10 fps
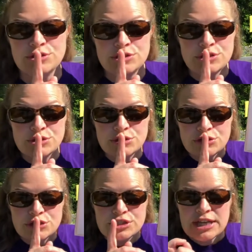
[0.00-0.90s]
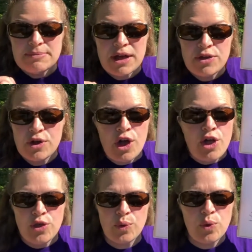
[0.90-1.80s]
Shh, said Mother.
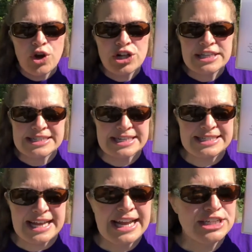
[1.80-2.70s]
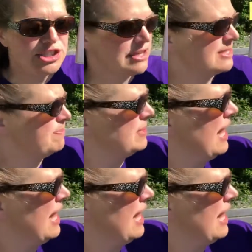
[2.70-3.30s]
The world is a dangerous